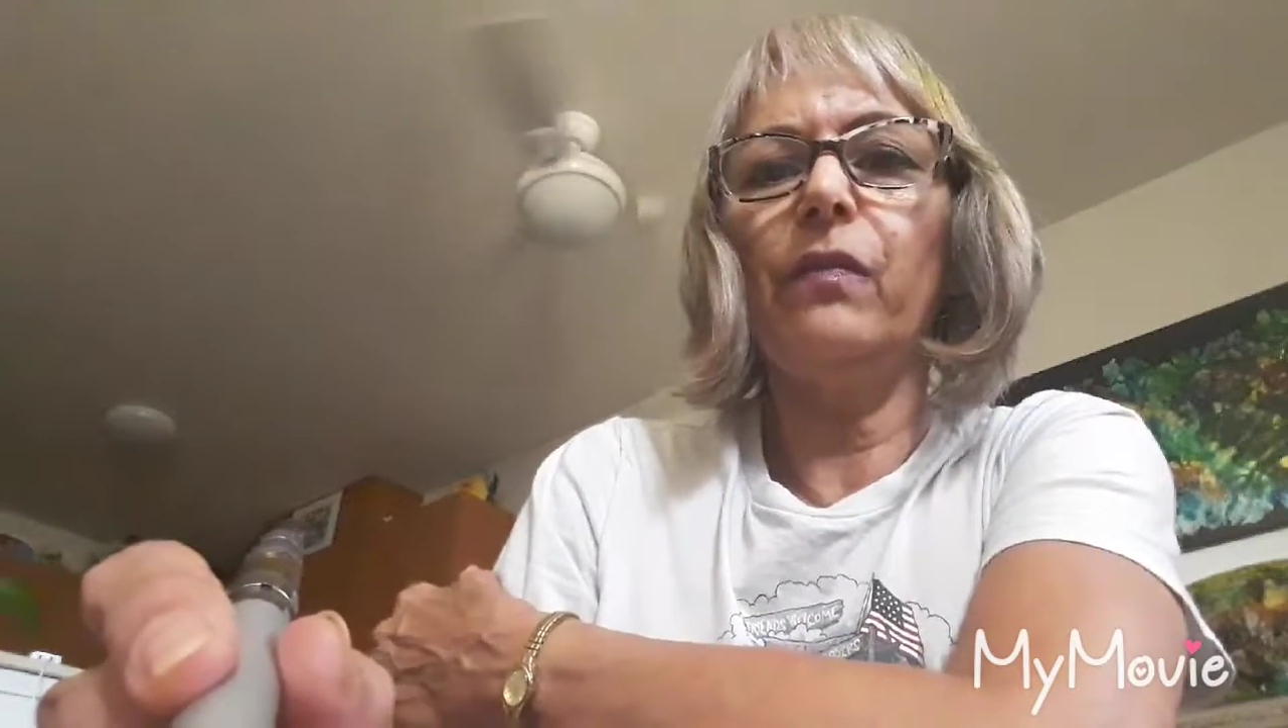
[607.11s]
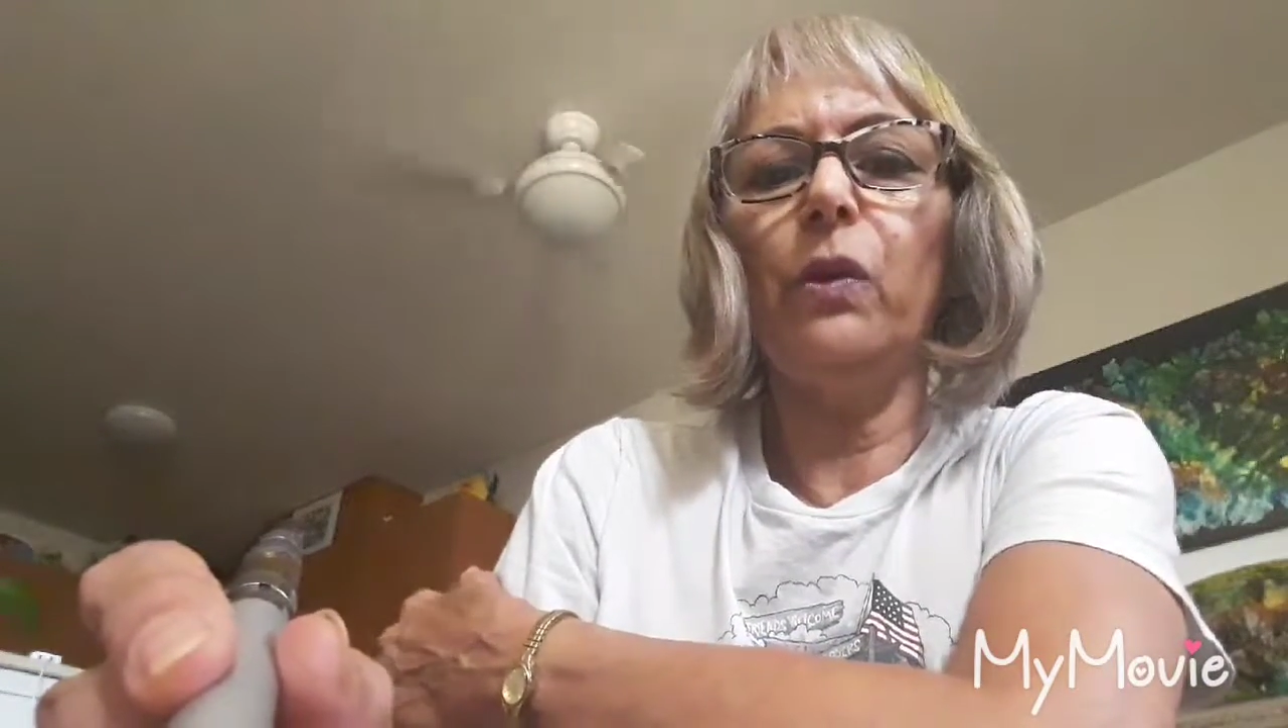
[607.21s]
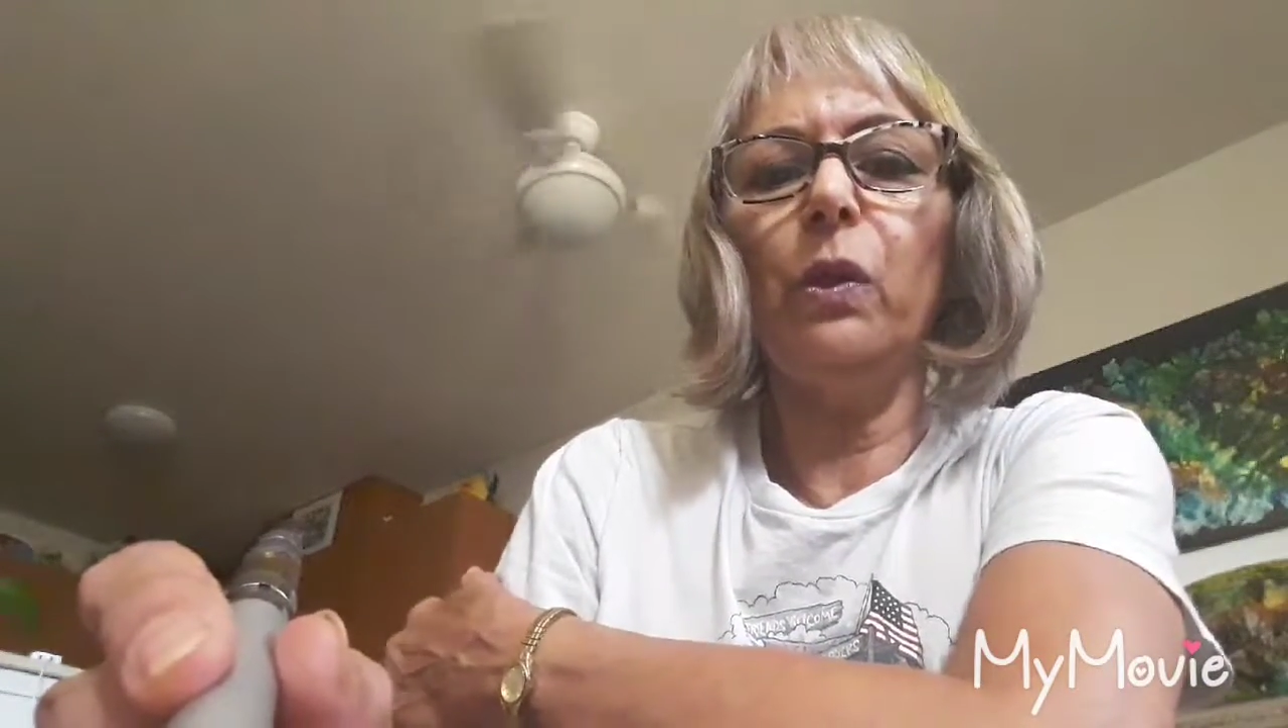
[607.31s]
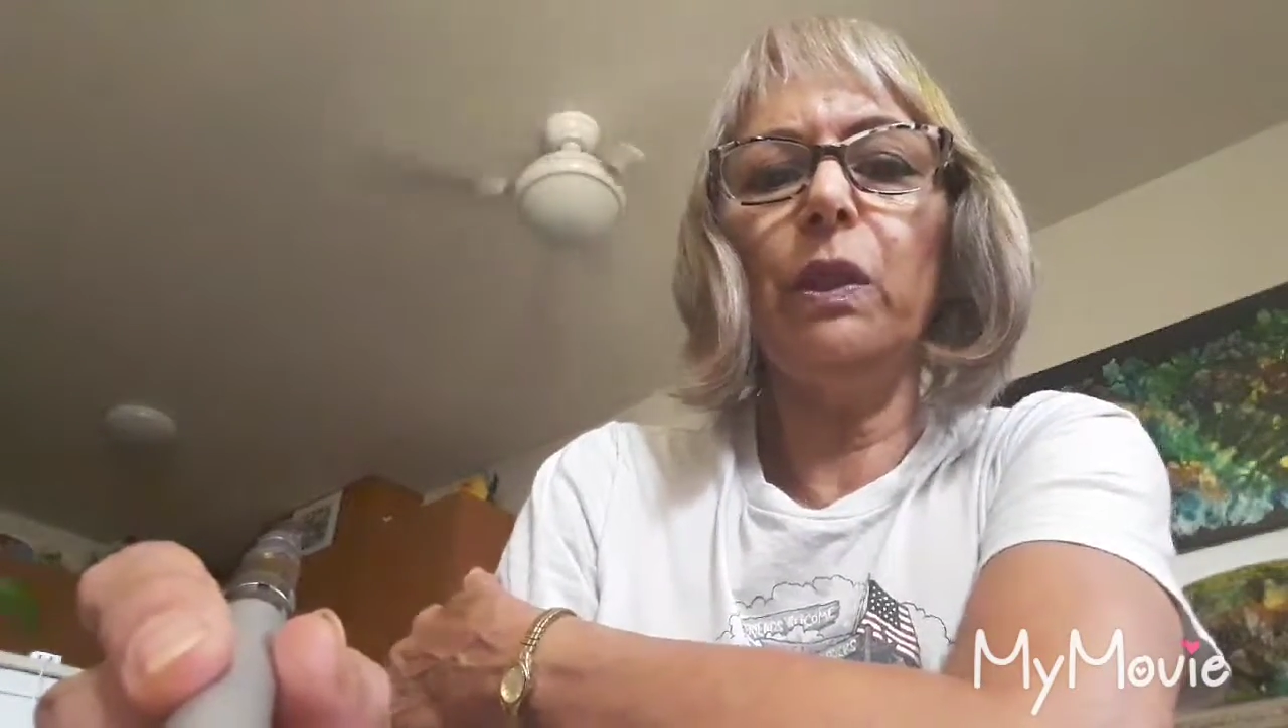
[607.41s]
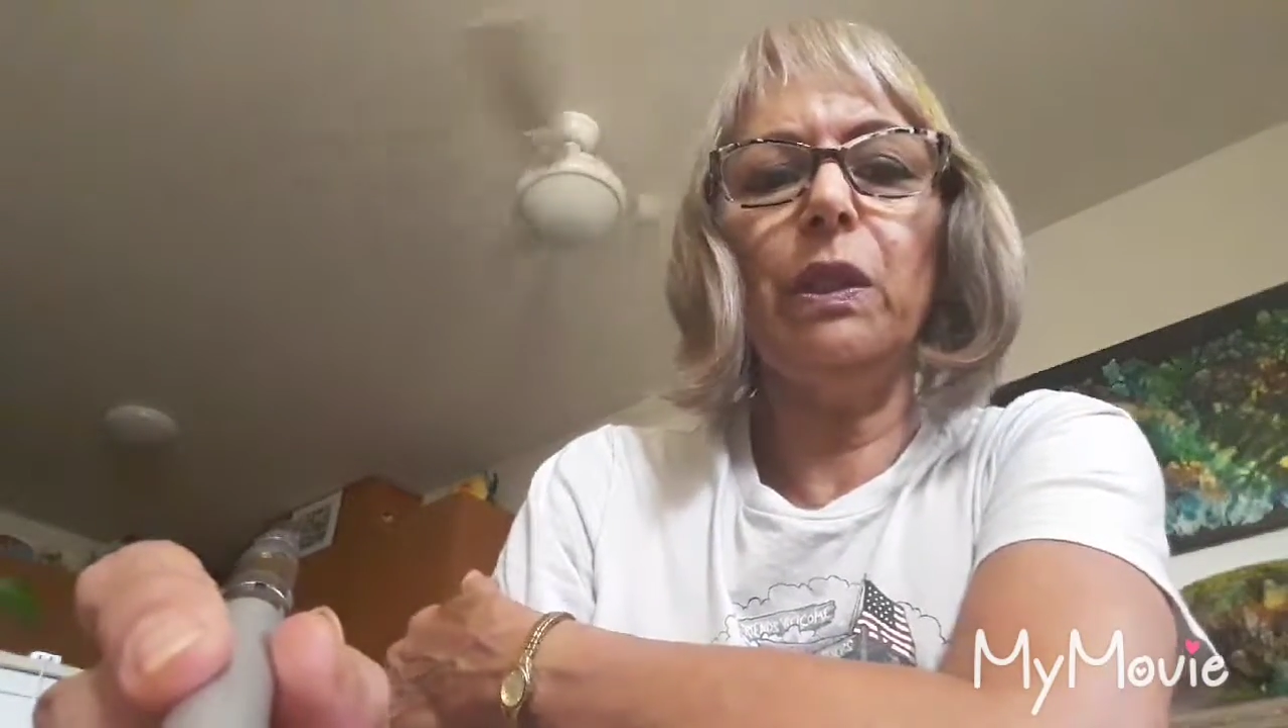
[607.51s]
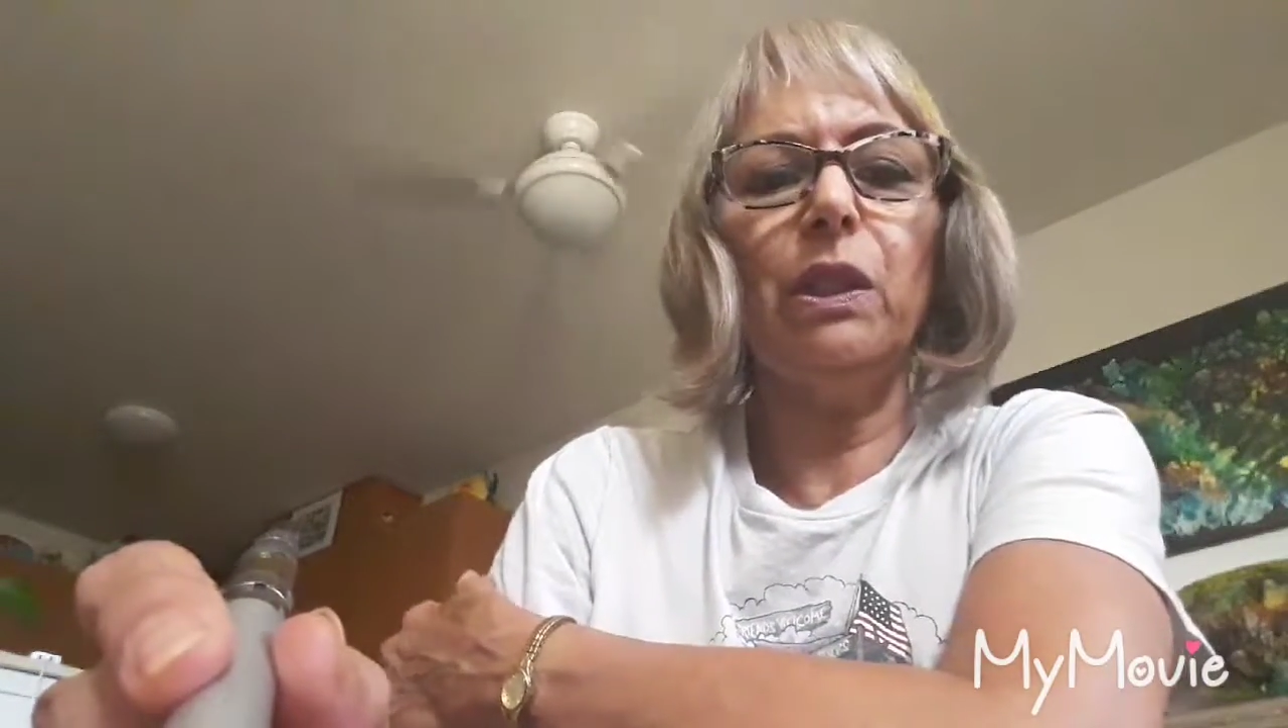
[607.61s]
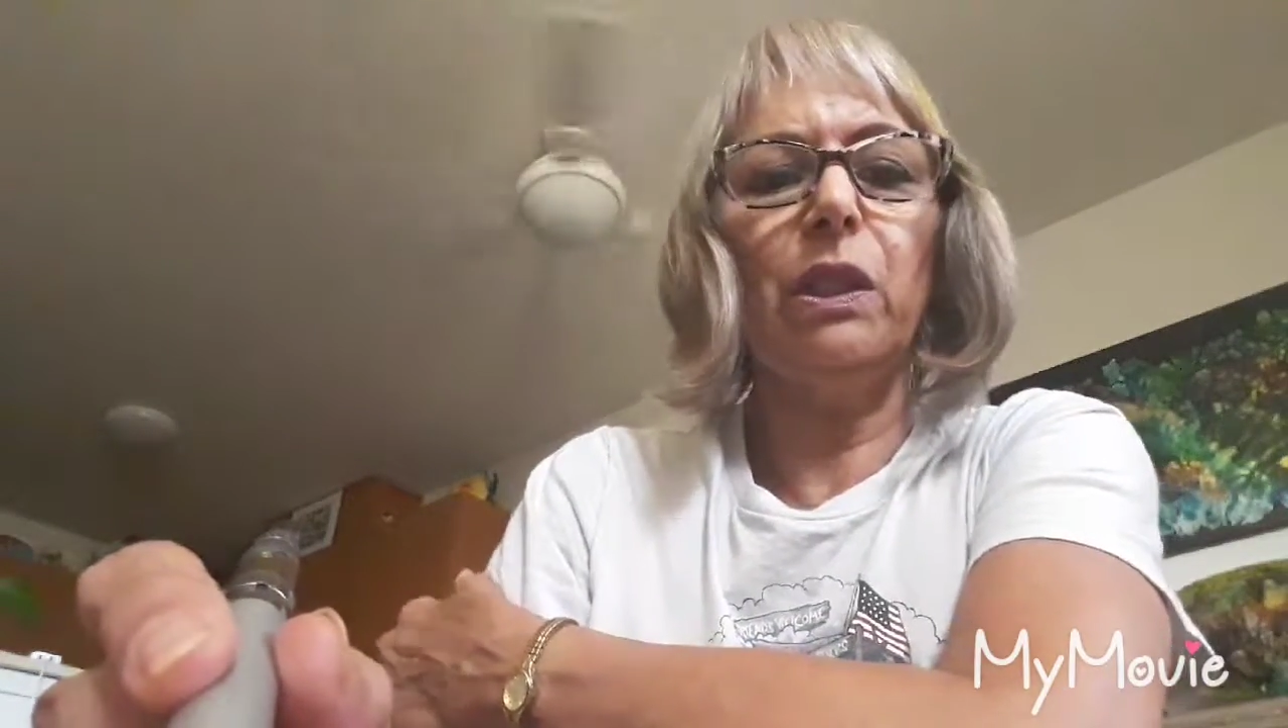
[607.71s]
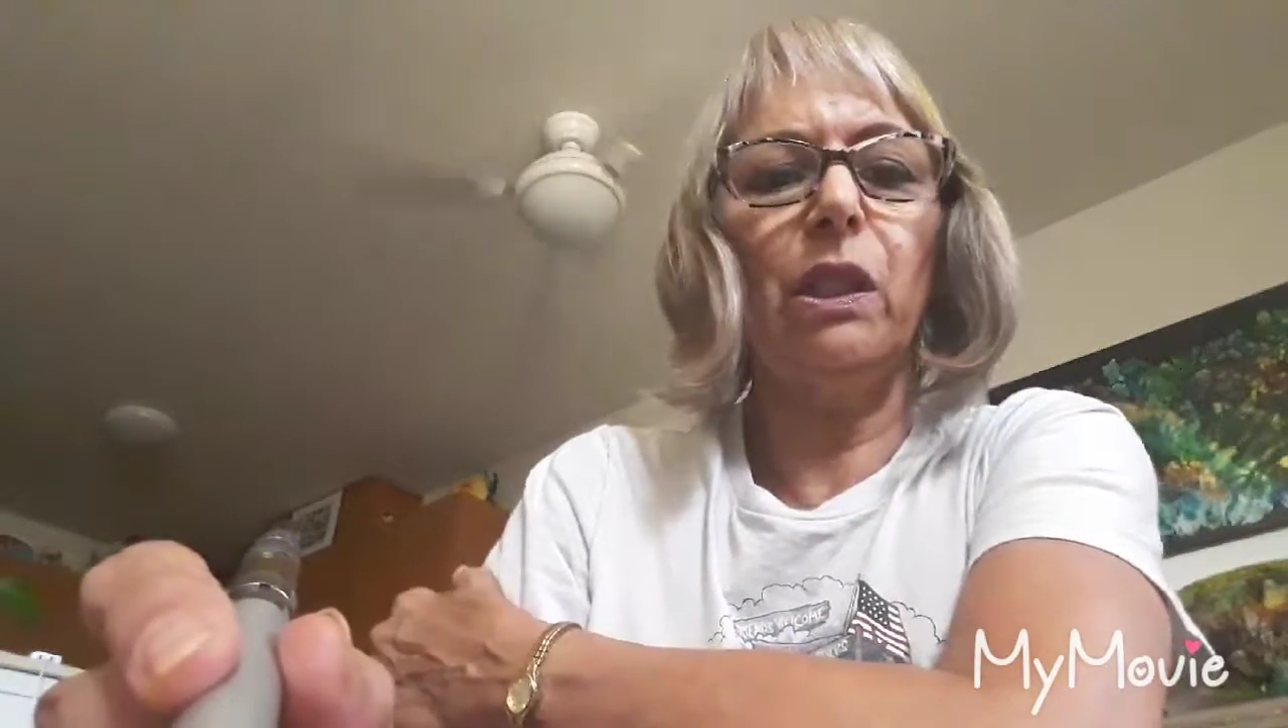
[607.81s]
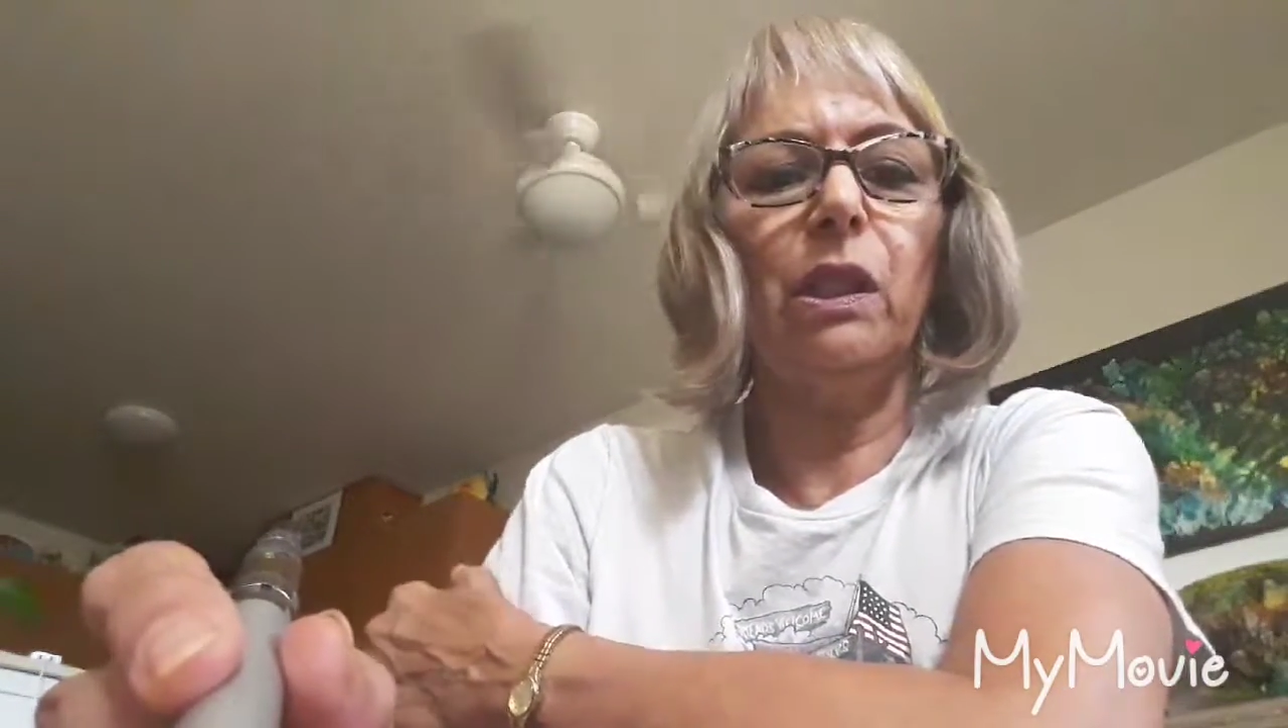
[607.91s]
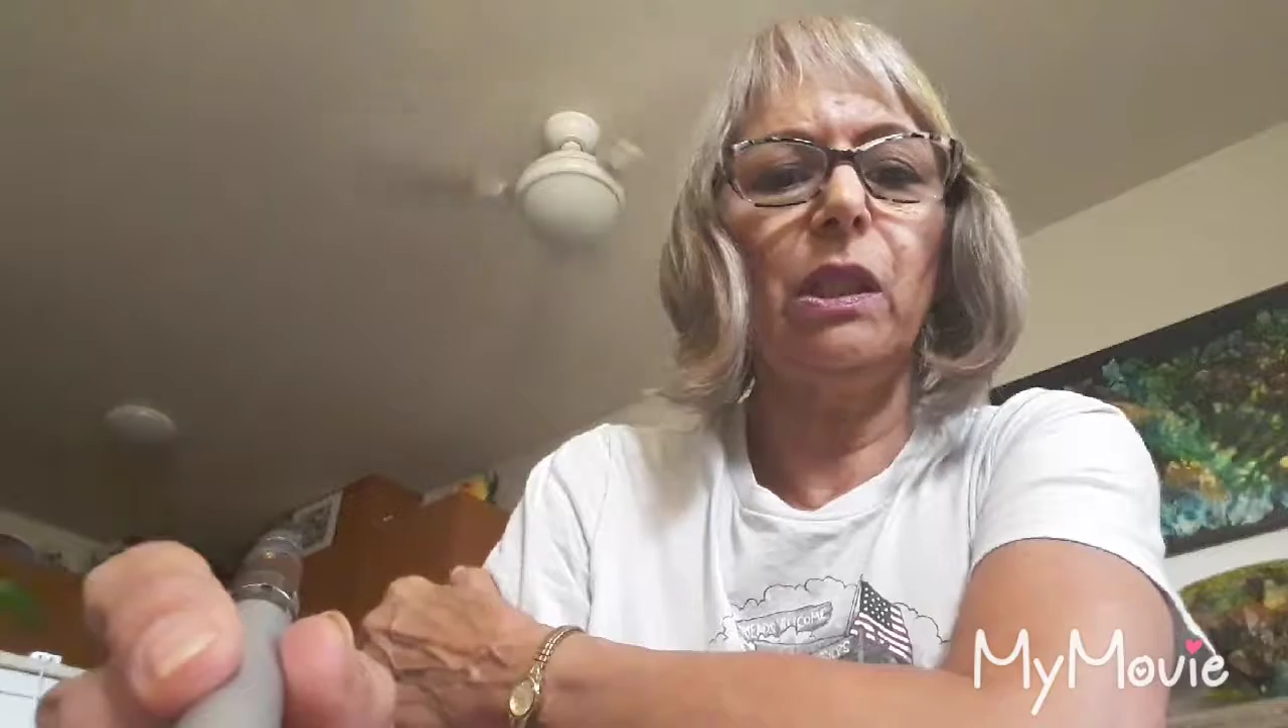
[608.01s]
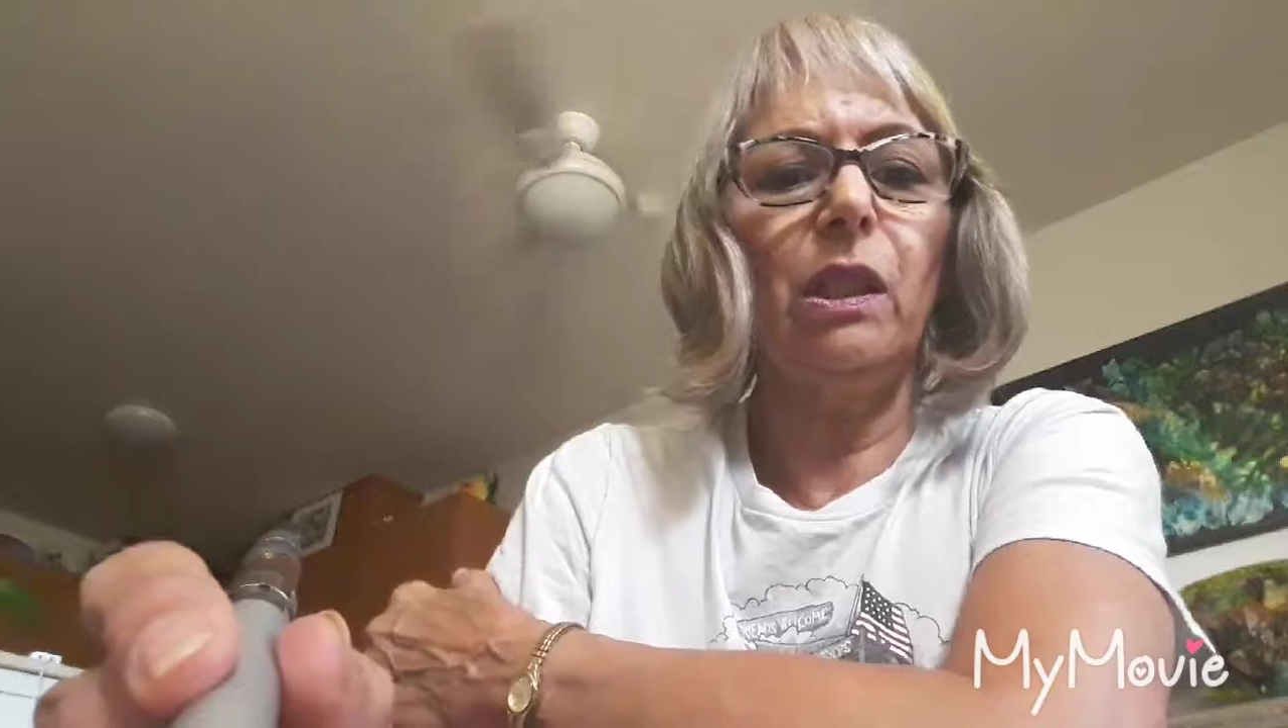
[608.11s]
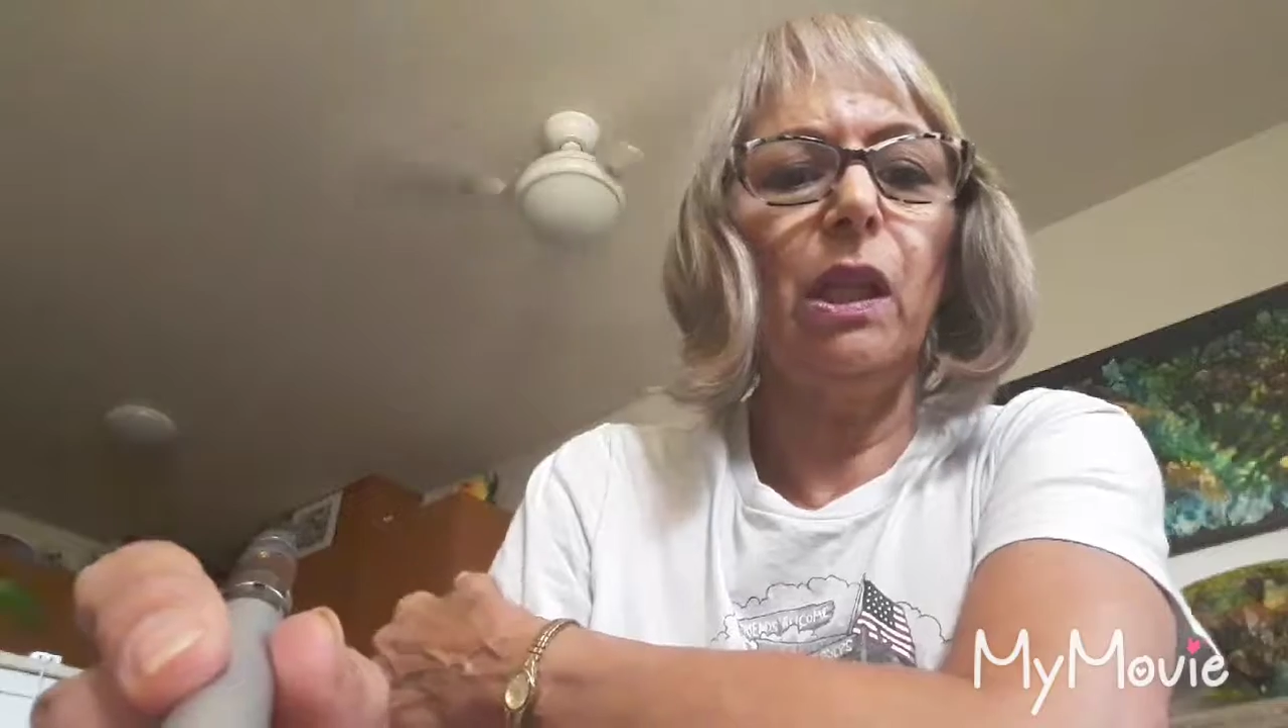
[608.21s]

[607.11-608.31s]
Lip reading: volts.